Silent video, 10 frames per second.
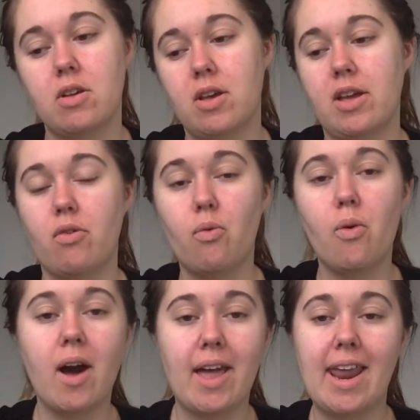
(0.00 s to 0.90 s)
in
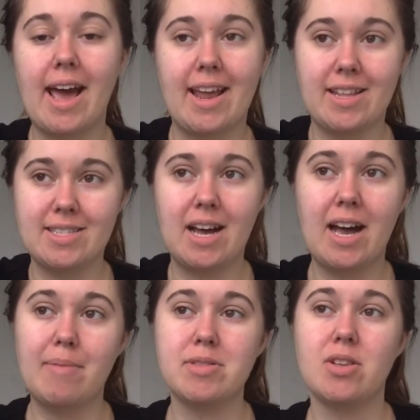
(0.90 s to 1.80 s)
one at a
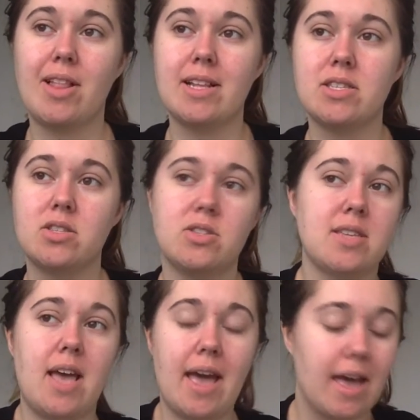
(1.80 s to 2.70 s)
time. So let's
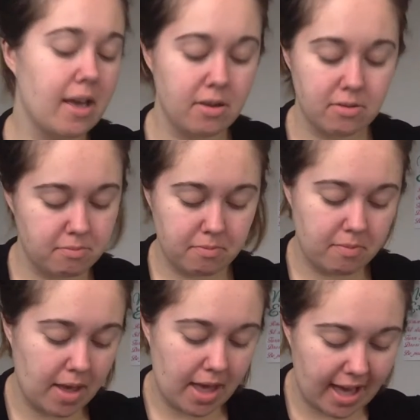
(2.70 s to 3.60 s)
say
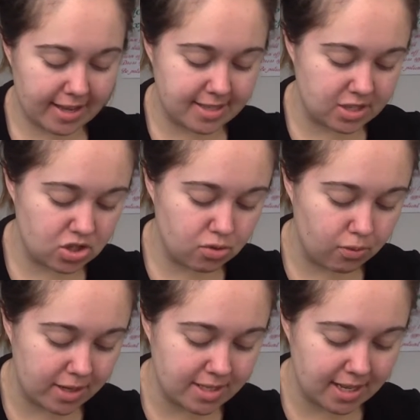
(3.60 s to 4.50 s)
x is
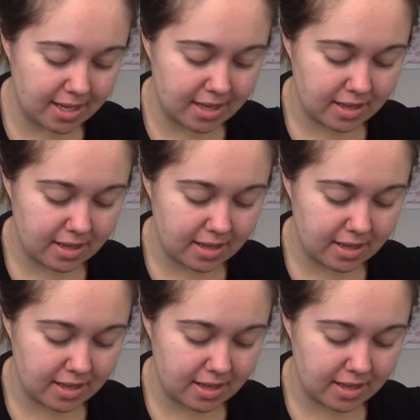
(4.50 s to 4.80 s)
20.